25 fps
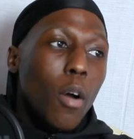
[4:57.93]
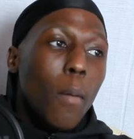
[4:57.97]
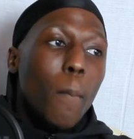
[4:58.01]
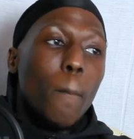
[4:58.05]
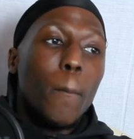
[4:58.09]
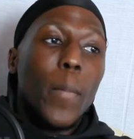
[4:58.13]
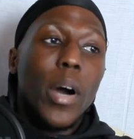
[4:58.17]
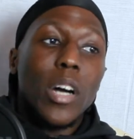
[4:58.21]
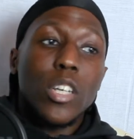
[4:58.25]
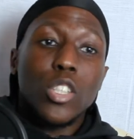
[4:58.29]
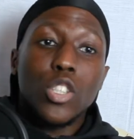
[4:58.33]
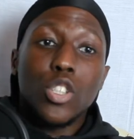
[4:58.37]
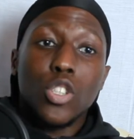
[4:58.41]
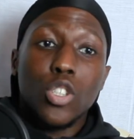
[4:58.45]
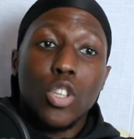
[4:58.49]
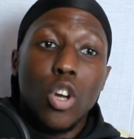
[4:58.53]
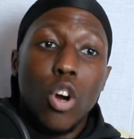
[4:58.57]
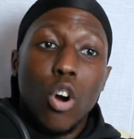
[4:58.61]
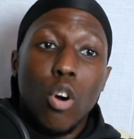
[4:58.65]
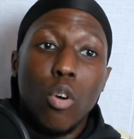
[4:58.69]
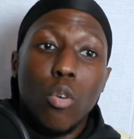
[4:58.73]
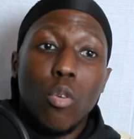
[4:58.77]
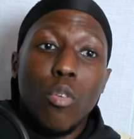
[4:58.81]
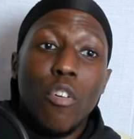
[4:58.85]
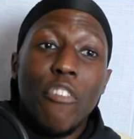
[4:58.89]
must
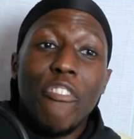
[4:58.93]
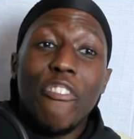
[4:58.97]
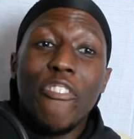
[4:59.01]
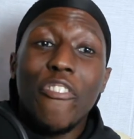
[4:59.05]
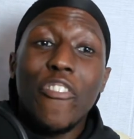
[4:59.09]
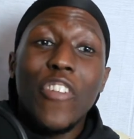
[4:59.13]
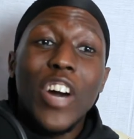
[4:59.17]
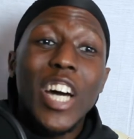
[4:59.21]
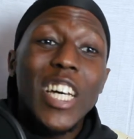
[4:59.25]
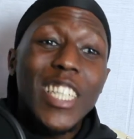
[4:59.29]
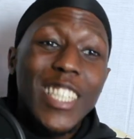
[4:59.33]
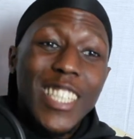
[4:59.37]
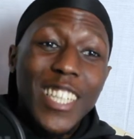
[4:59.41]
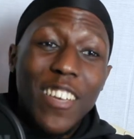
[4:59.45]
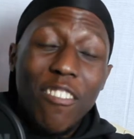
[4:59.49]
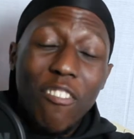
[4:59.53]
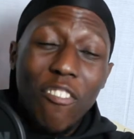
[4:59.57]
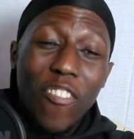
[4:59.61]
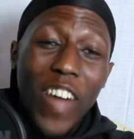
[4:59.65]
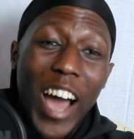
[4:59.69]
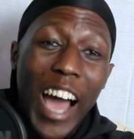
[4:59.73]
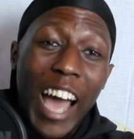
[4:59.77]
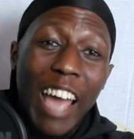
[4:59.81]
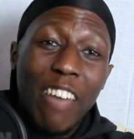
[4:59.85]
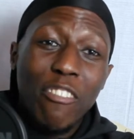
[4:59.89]
show
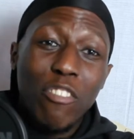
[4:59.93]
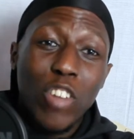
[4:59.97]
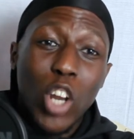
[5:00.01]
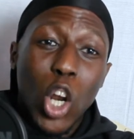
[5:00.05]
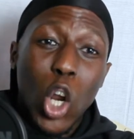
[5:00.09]
thirty-five